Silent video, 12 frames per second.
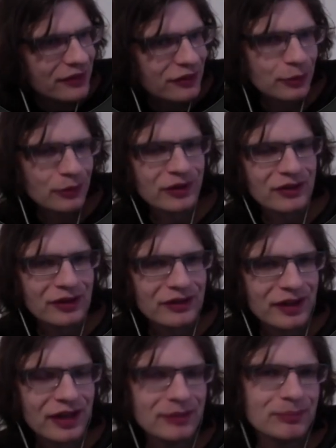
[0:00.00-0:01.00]
Small things
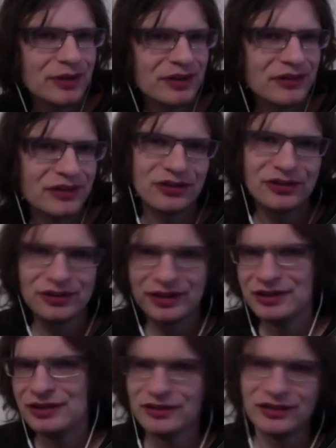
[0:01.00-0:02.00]
like that. But
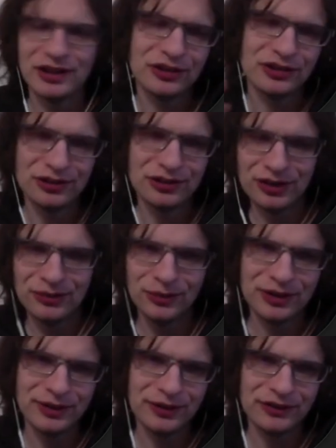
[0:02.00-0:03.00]
essentially, you can take a show file on
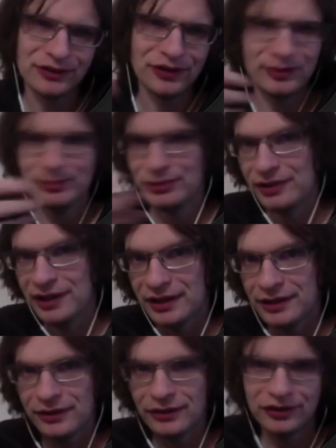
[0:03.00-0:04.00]
one console and put it in any
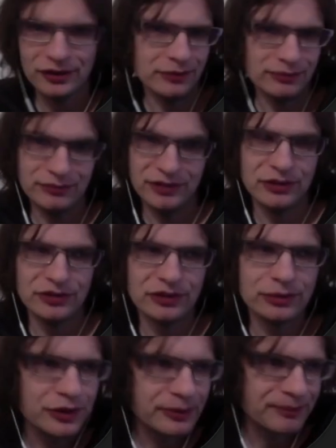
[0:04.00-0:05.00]
other console. It'll
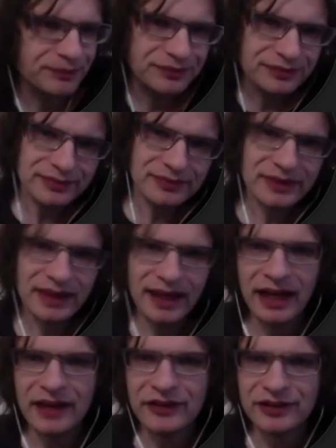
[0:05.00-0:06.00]
just work.
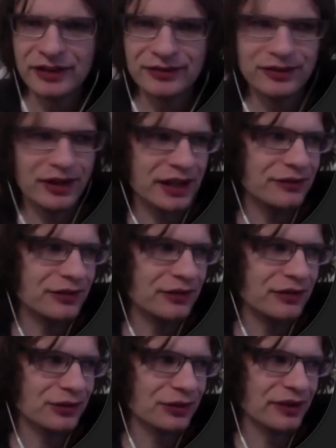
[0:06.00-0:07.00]
And stuff like if you've
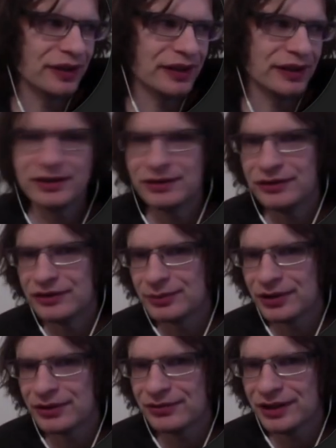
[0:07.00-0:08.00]
stored like EQs in
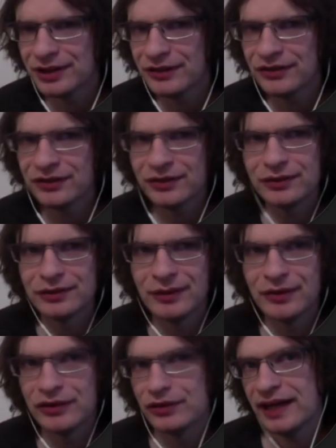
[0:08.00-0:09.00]
profiles, or
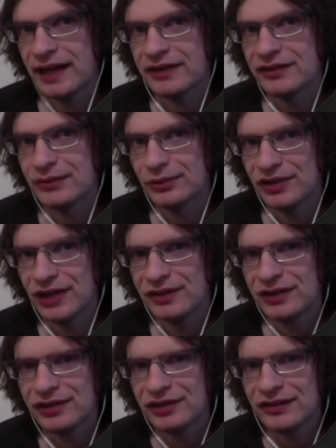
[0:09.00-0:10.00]
there's also actors, which I
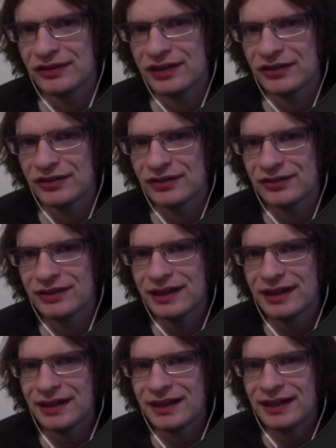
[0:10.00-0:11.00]
haven't had a chance to get to.
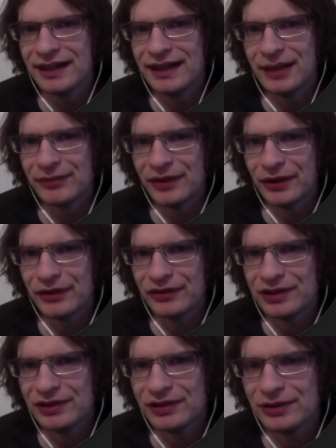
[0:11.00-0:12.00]
Those
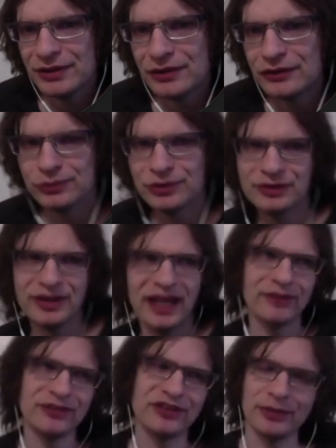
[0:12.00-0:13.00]
EQ curves will
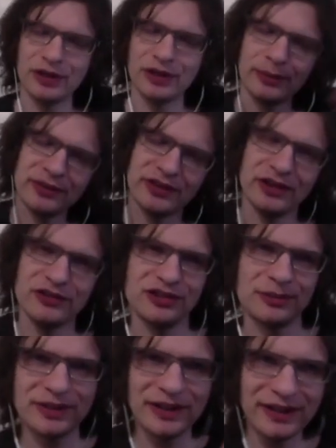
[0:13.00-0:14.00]
have some
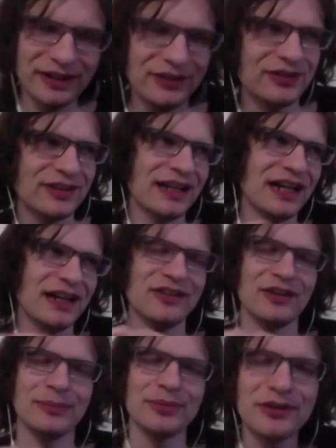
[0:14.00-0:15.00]
compensation applied.
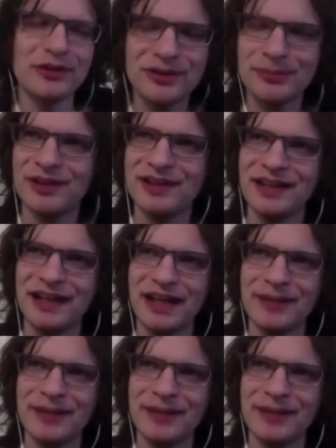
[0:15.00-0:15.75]
It's not perfect, but